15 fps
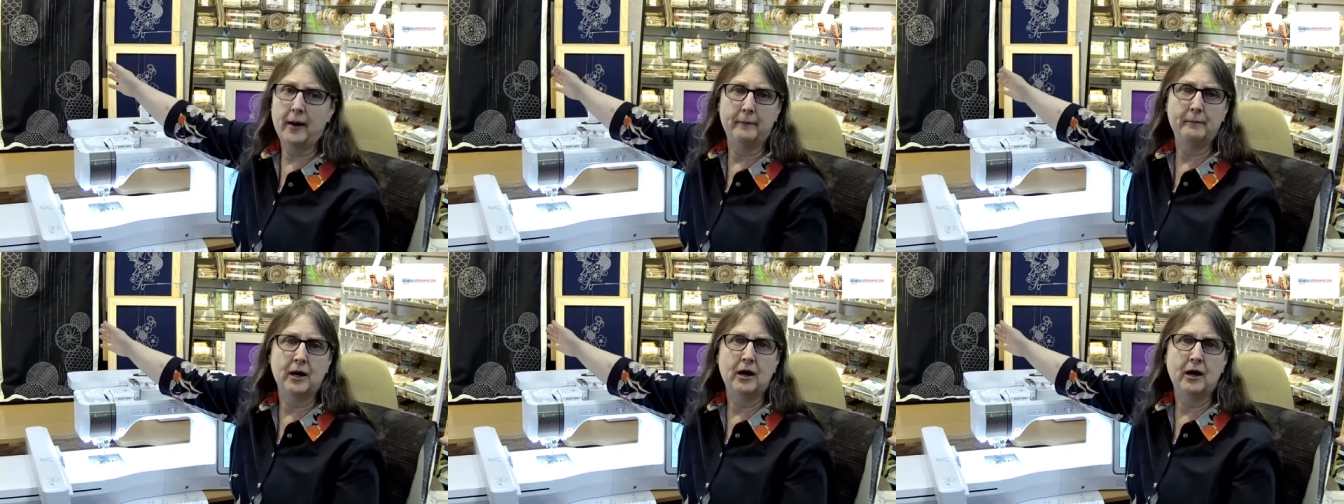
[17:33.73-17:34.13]

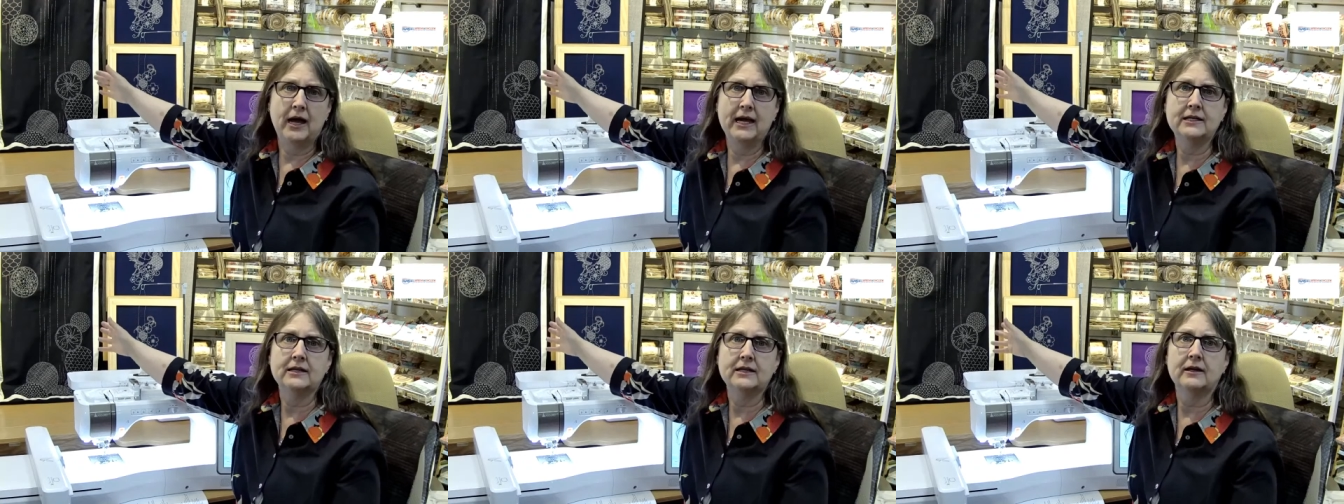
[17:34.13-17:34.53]
behind
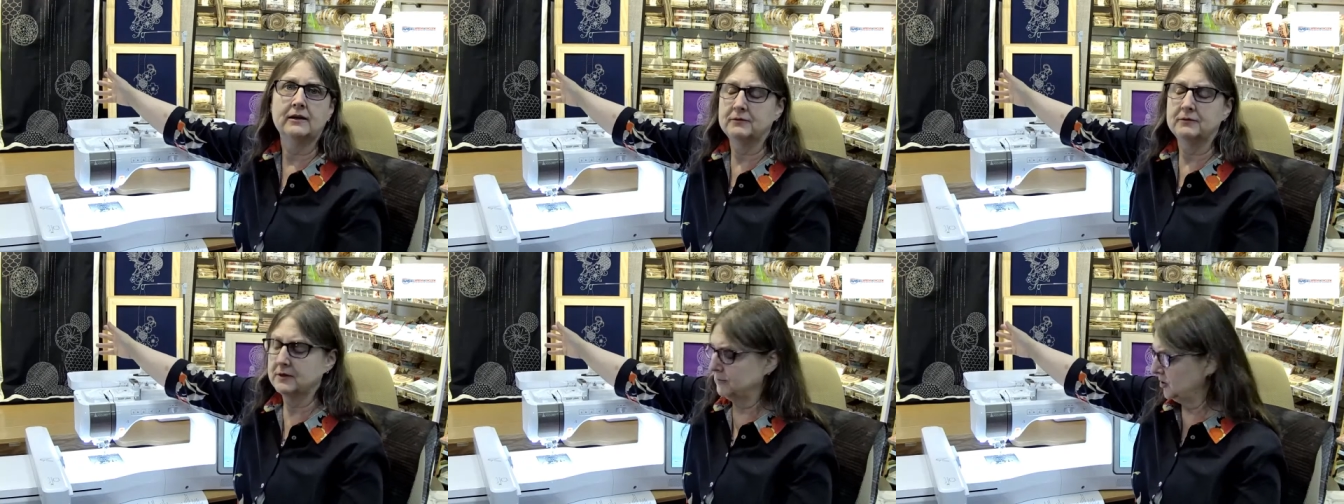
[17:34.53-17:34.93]
the,
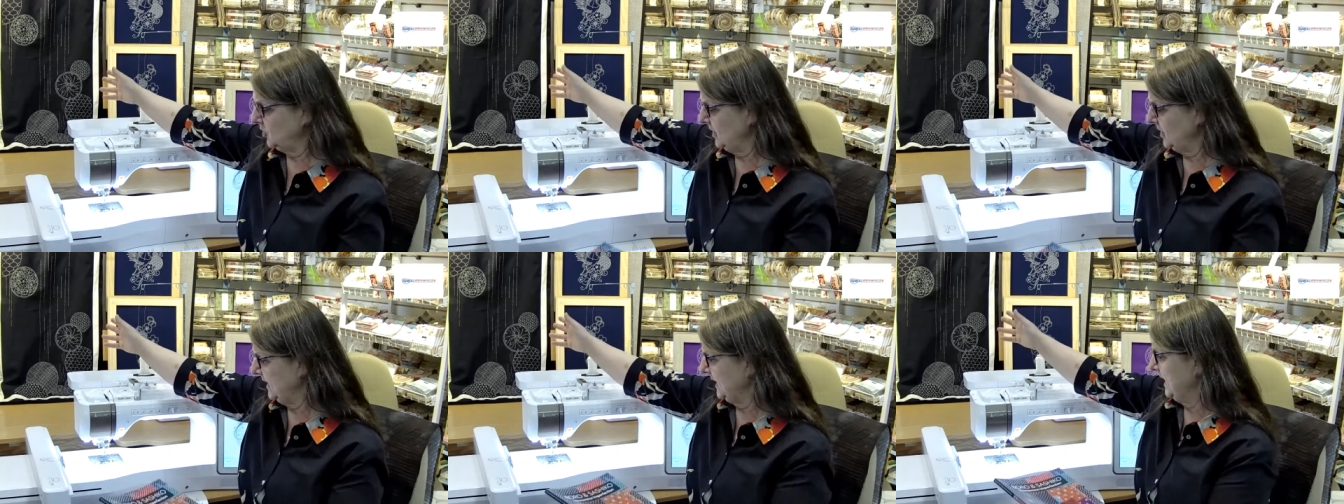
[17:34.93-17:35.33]
the
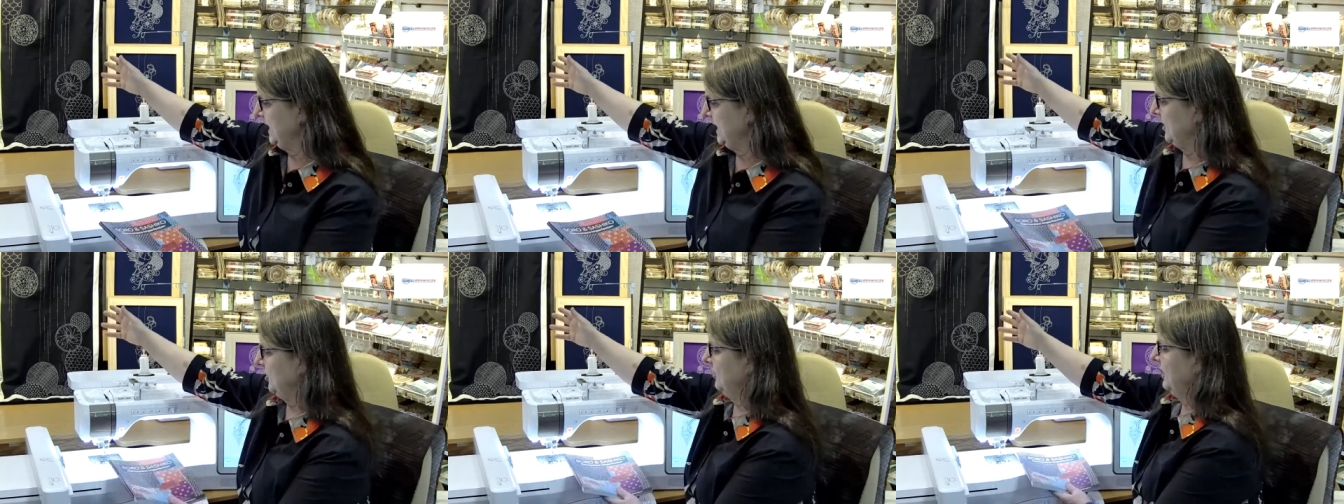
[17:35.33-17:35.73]
machine
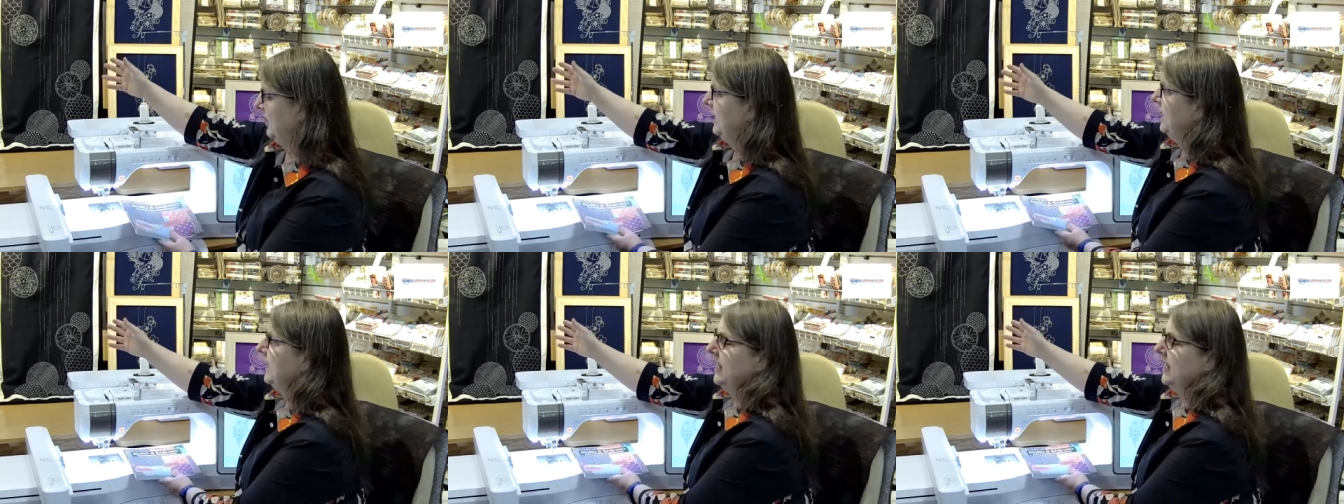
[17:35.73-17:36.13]
here.
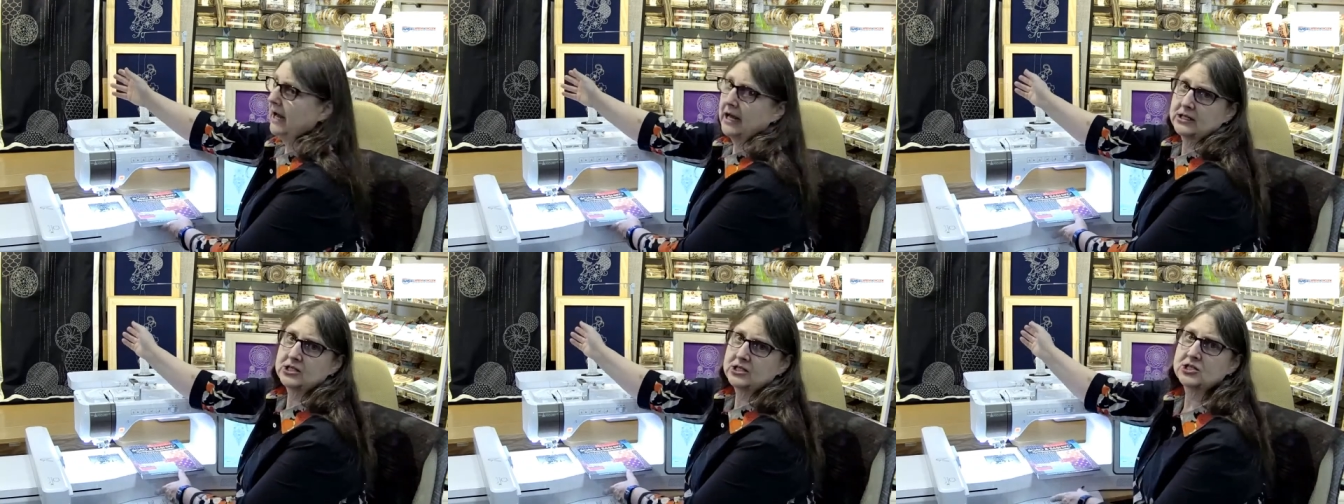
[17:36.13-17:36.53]

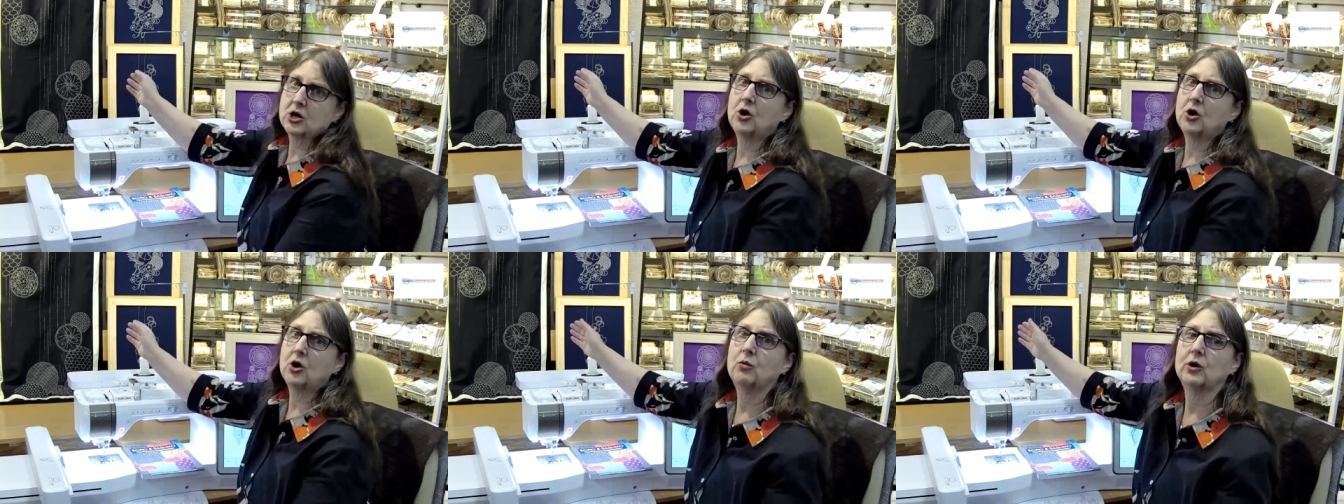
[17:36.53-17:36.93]
And
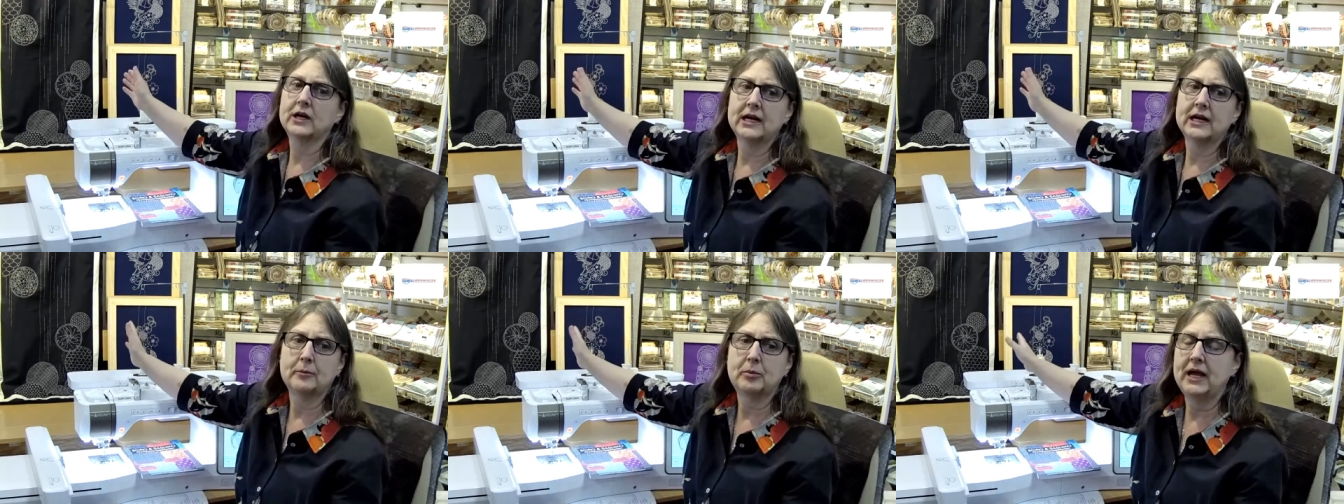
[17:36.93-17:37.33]
so we're
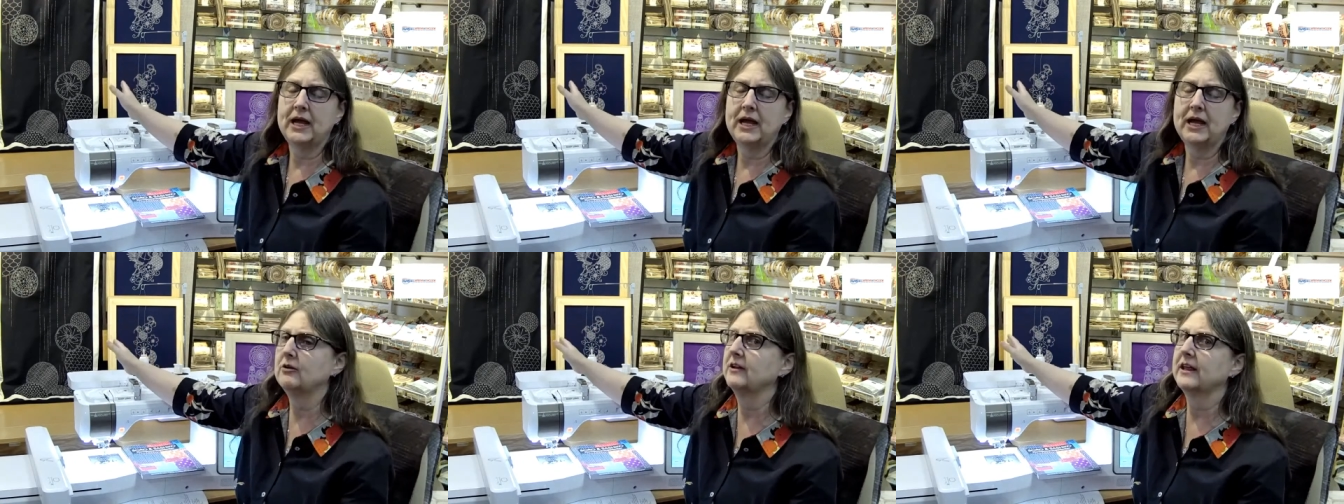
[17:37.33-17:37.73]
going to pan
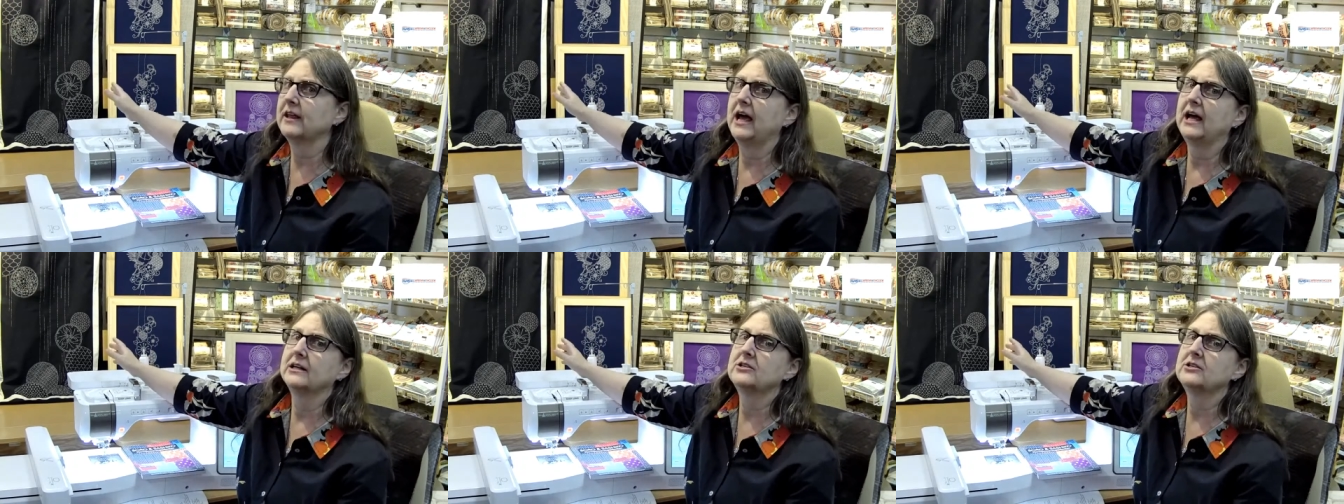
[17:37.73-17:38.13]
over
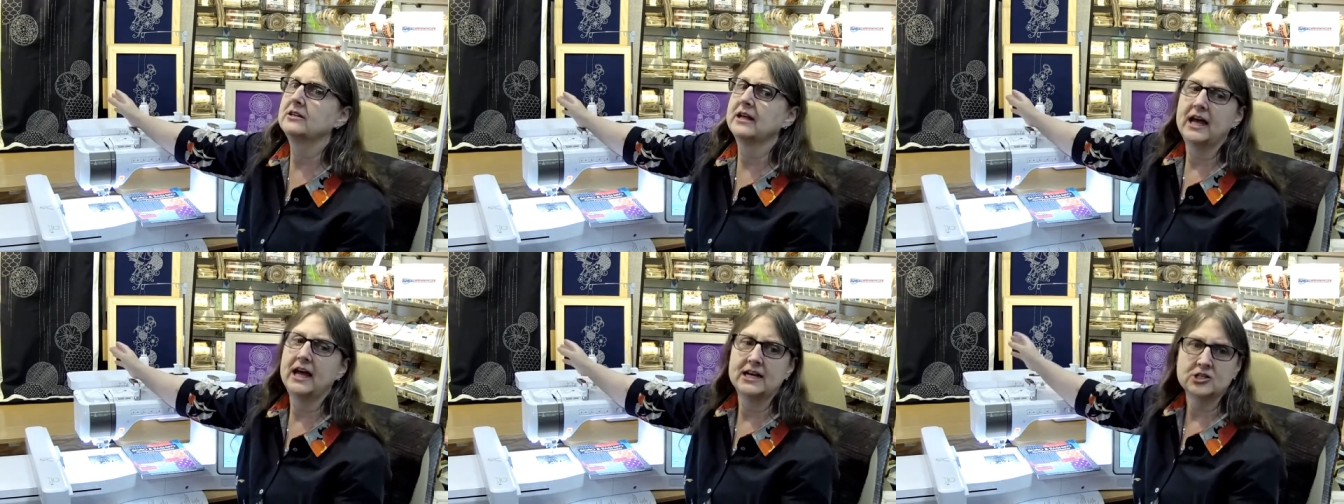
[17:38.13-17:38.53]
that,
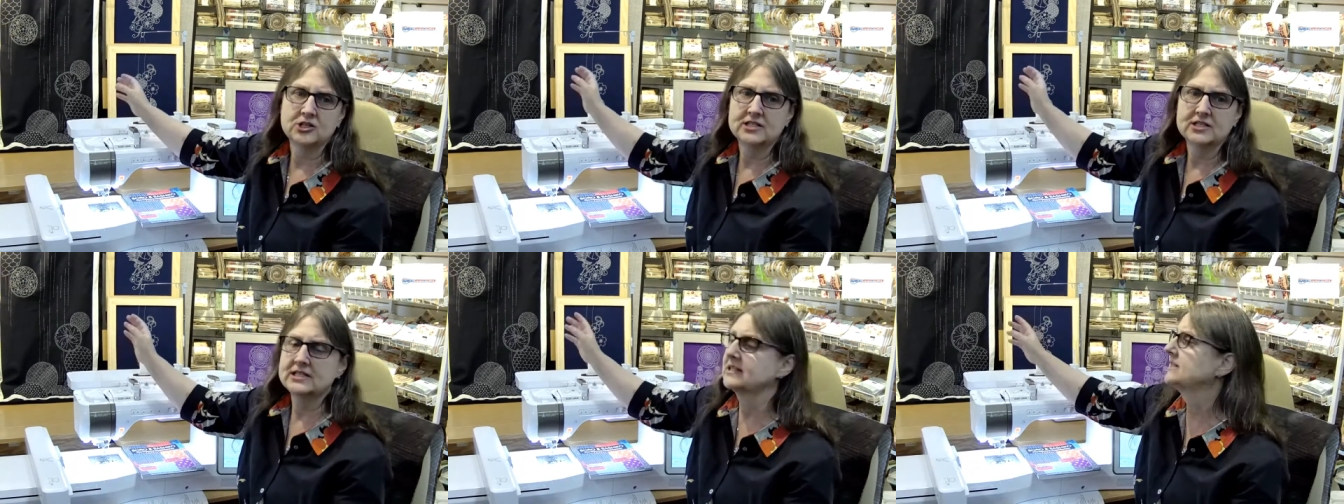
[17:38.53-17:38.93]
that in
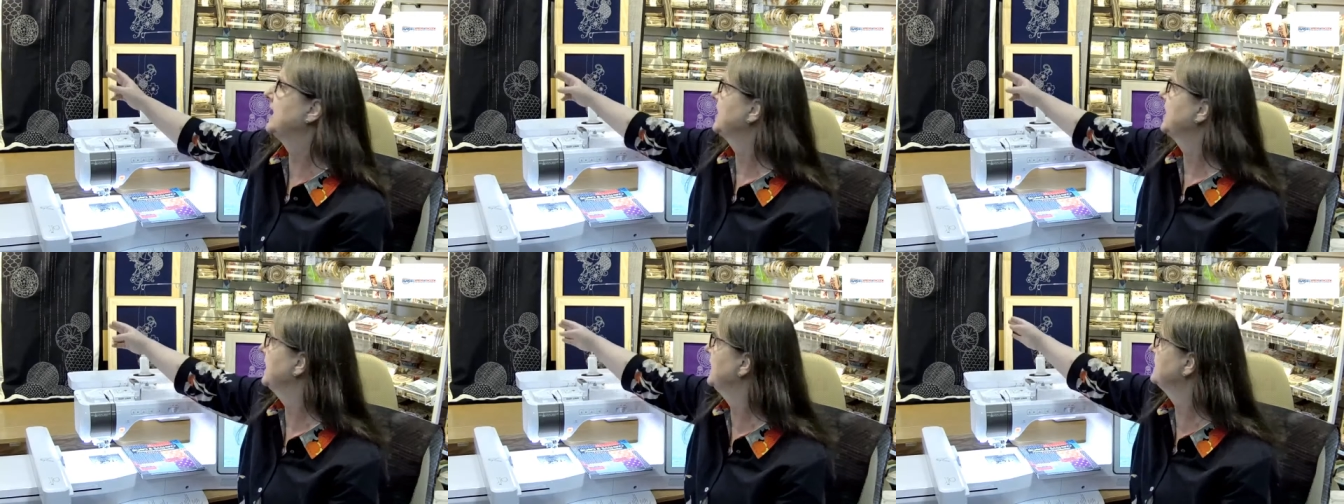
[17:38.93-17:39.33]
just a
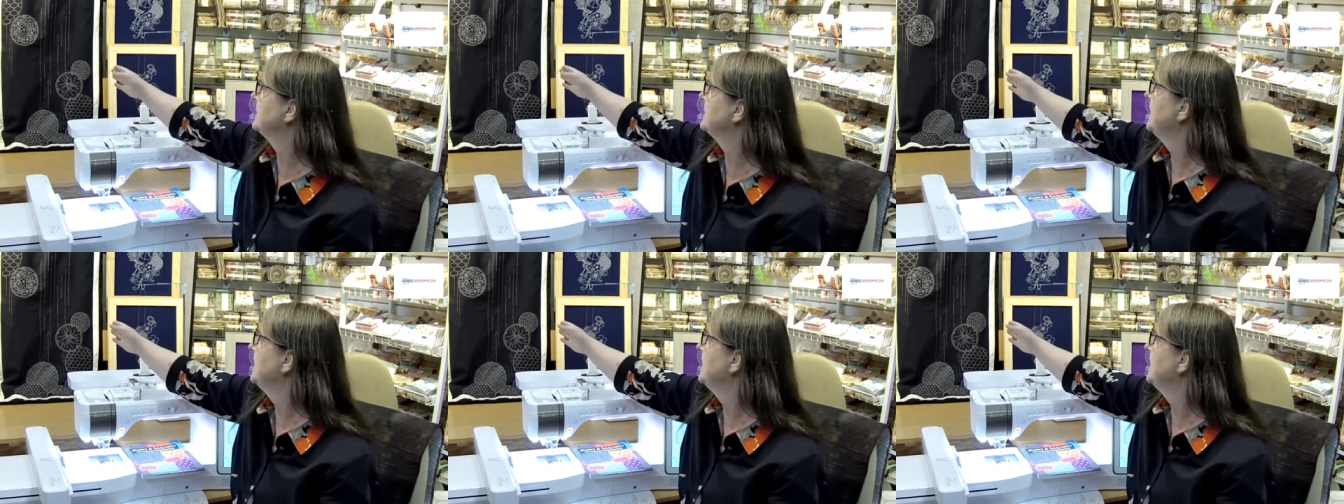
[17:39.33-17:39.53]
second.